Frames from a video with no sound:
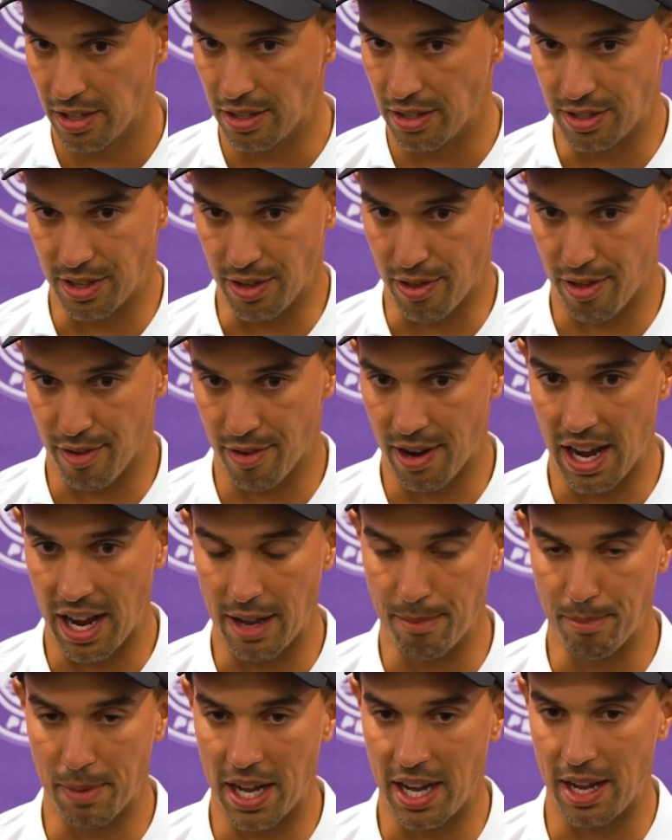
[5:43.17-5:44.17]
is a
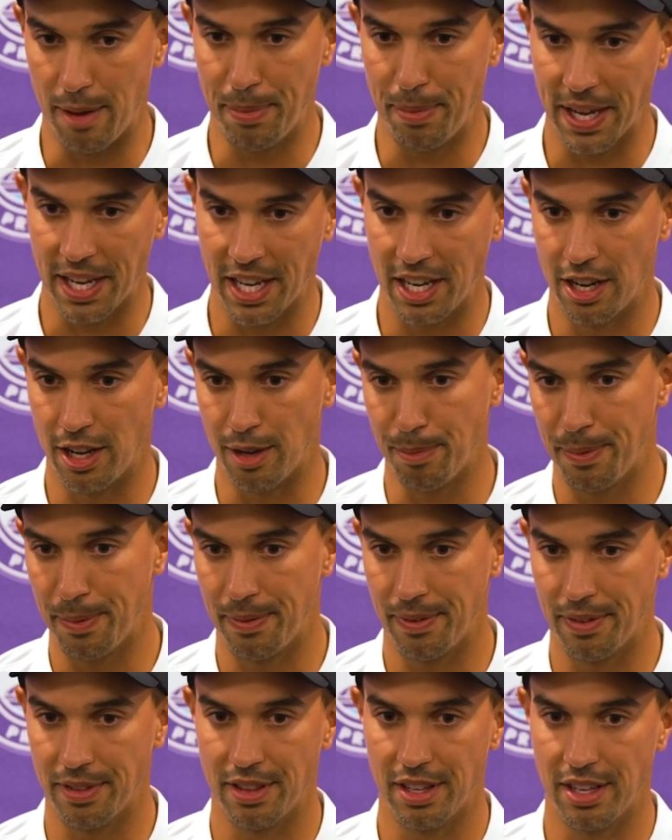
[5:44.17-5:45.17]
threat. Marta picking up
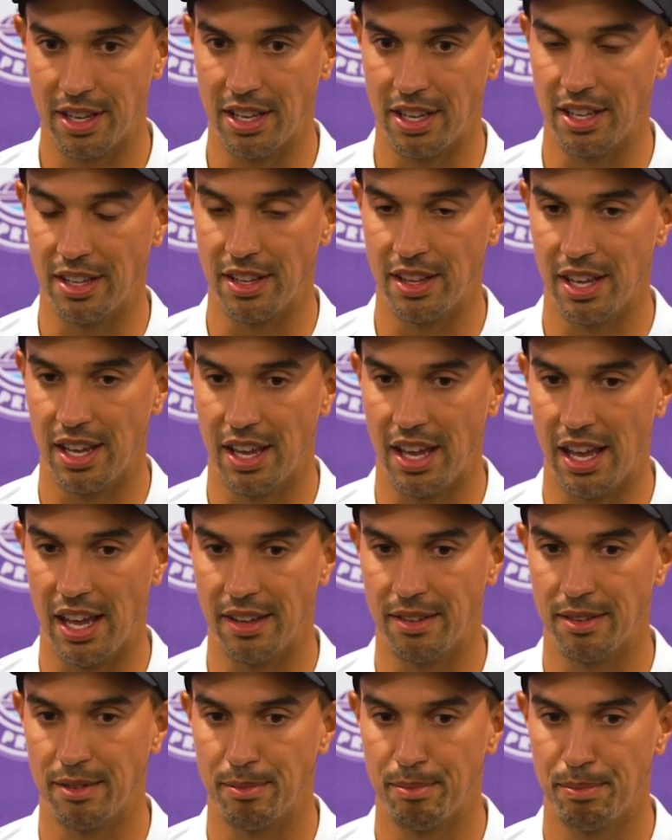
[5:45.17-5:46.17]
the, the
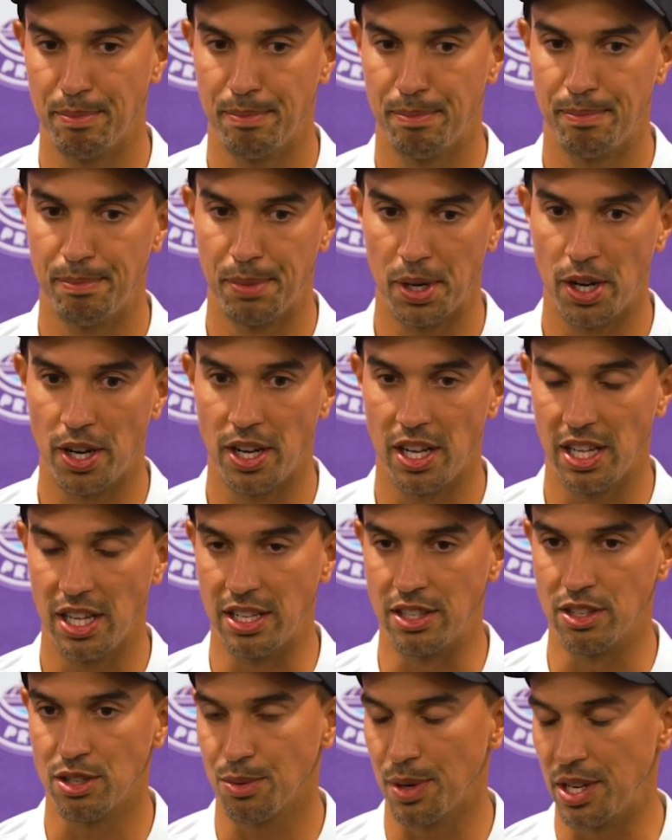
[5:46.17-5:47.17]
ball
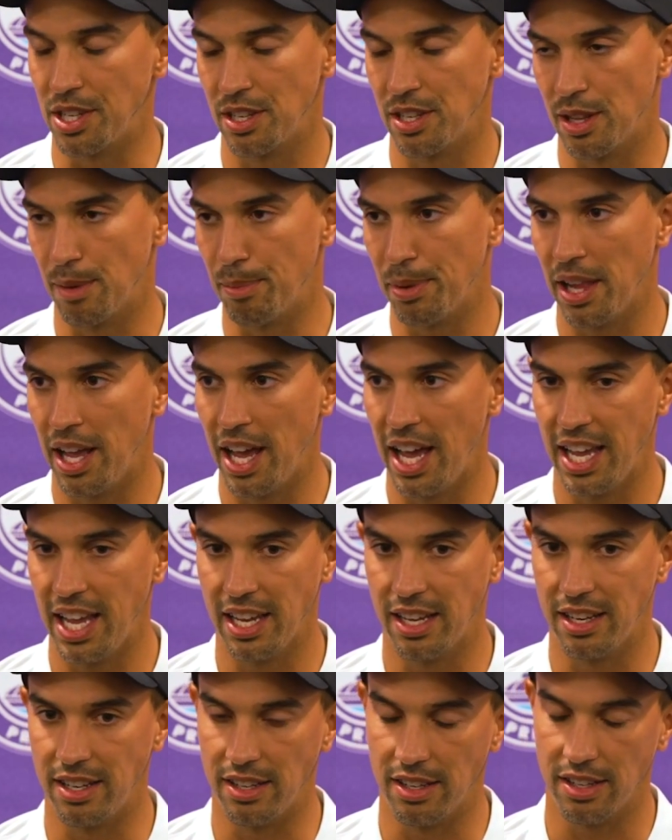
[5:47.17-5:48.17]
and switching the
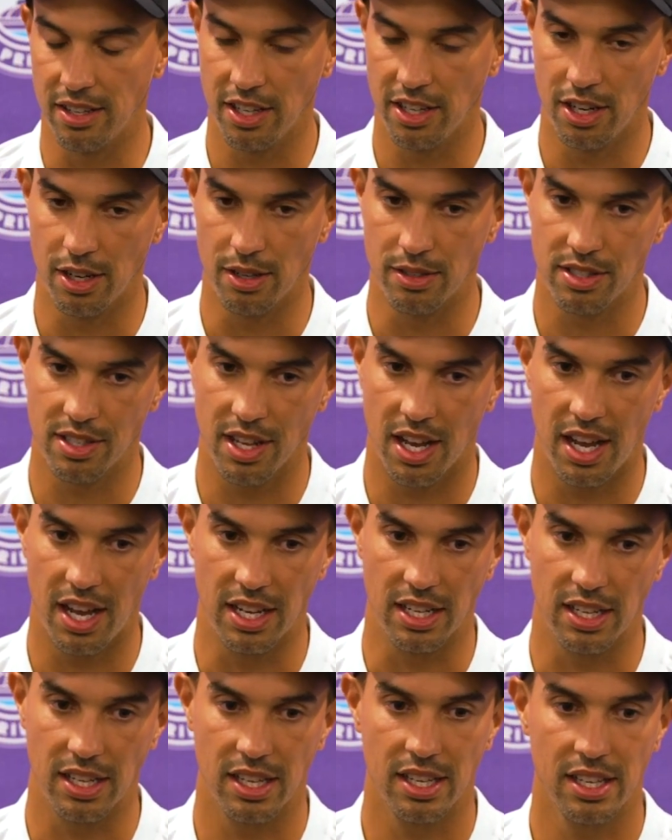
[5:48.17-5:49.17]
play and, you know,
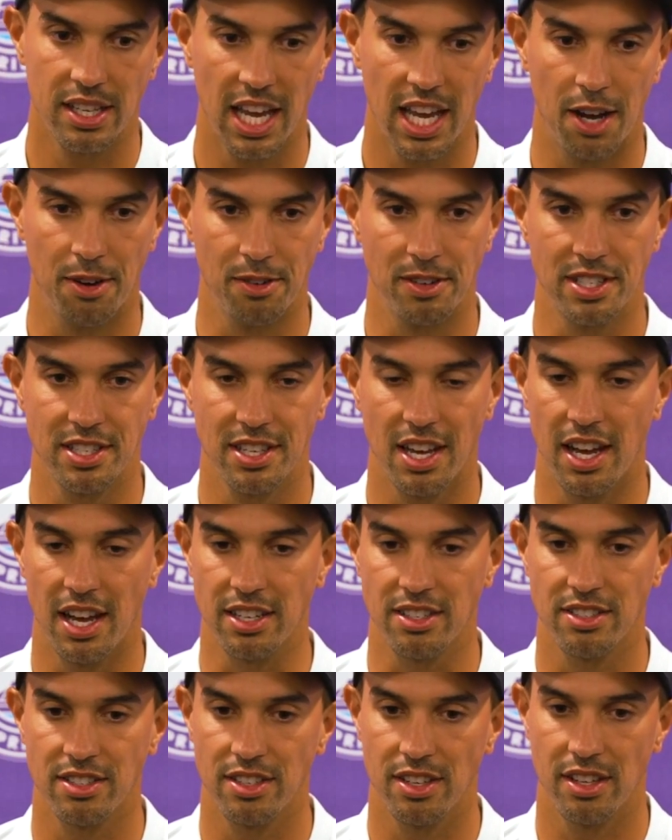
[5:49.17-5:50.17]
starting counter
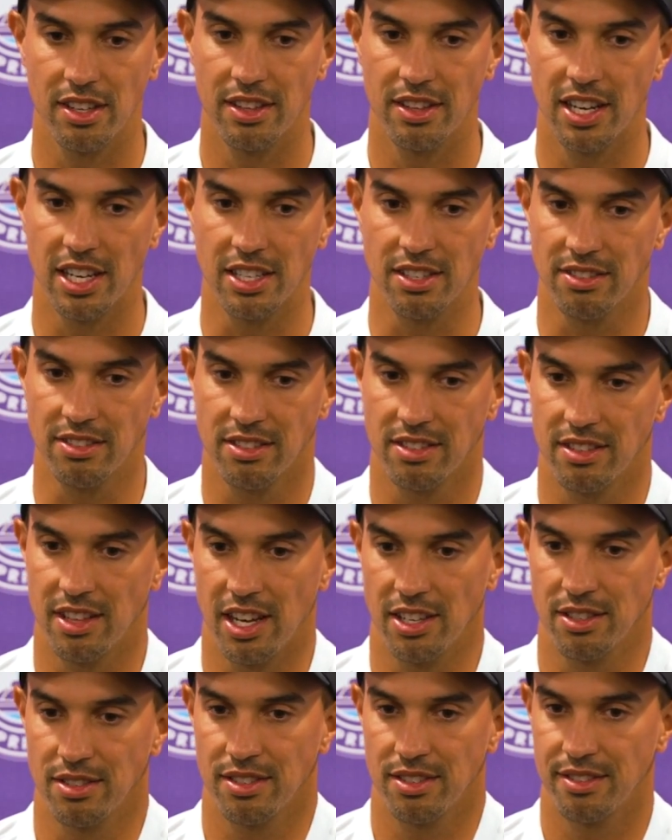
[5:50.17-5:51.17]
attacks. That's,
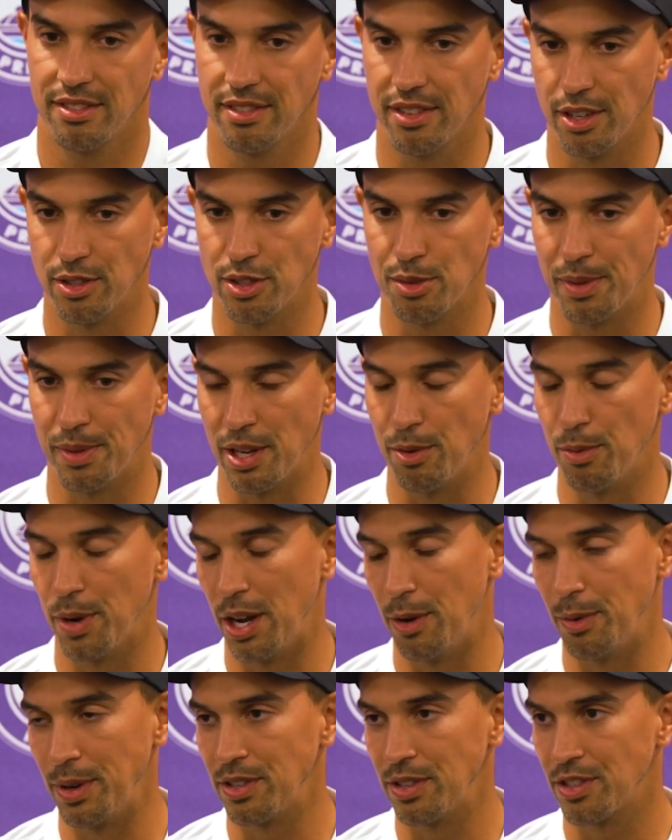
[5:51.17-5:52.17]
that's ultimately
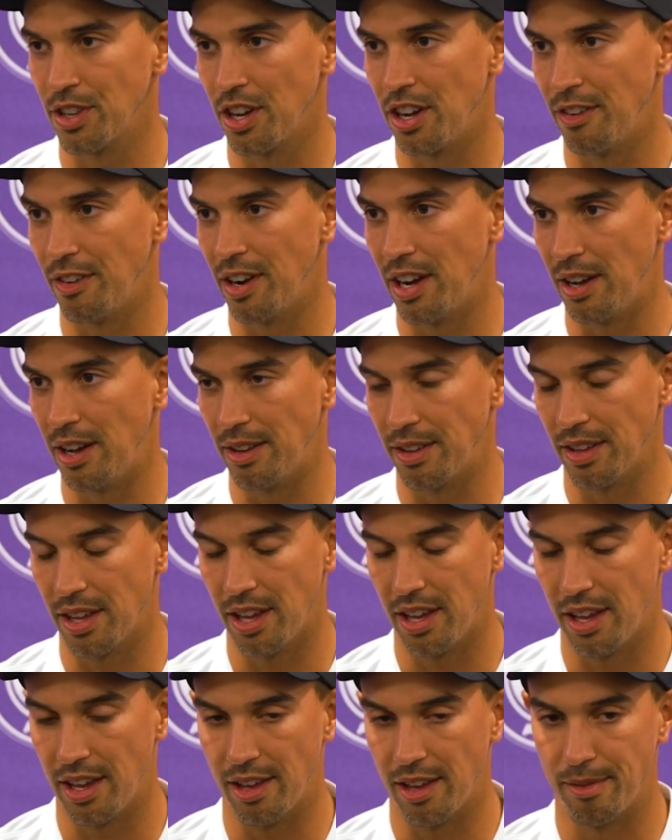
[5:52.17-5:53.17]
where we saw
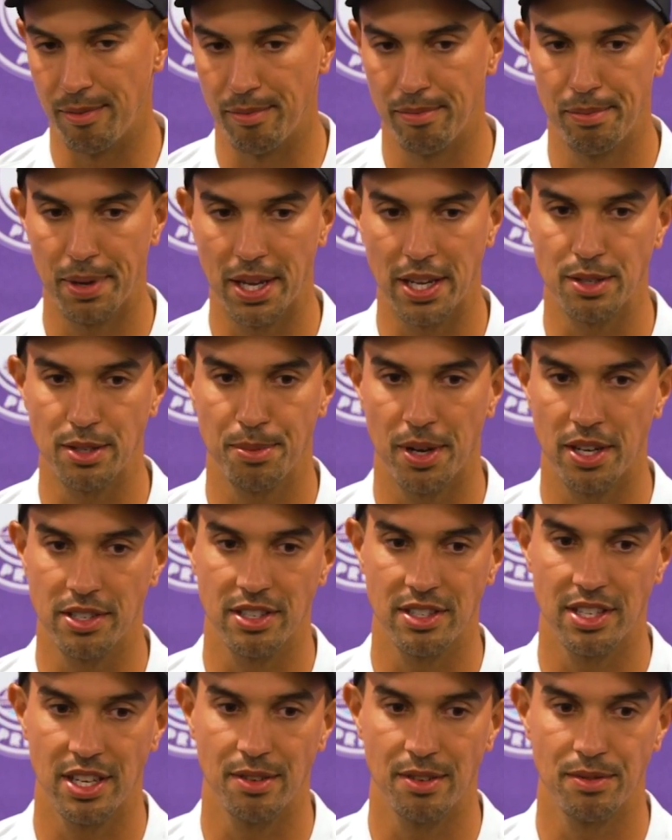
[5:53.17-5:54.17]
our um, biggest
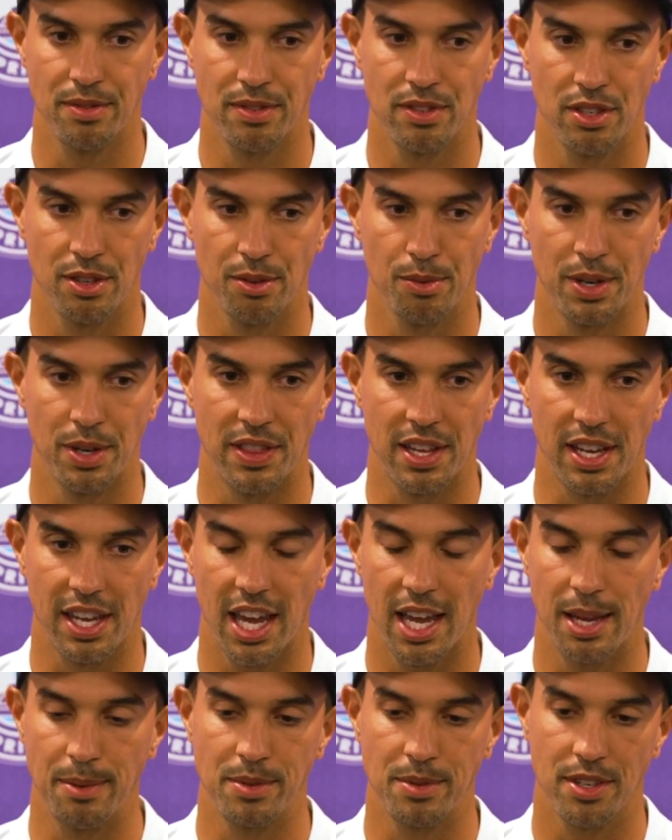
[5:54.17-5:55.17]
positives to win the
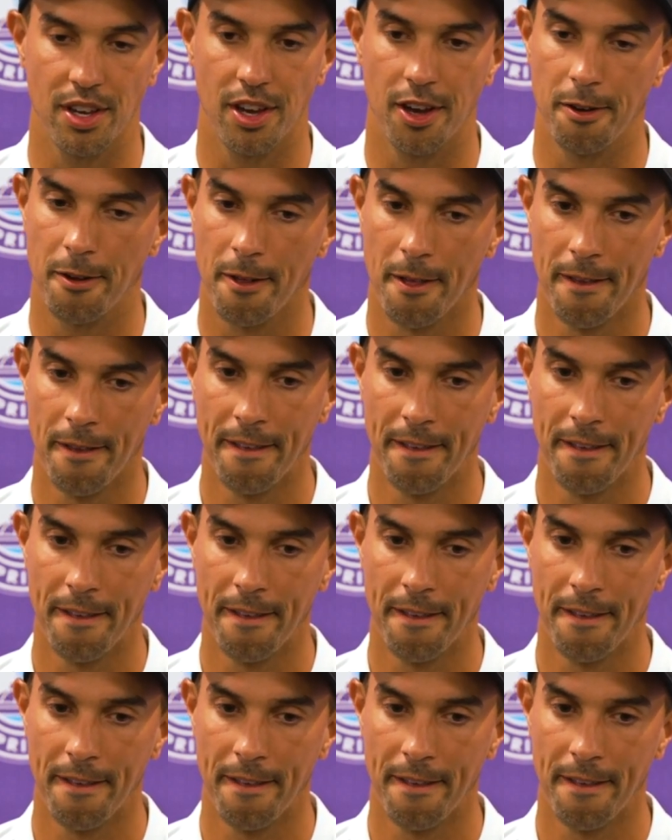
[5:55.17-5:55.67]
game. So,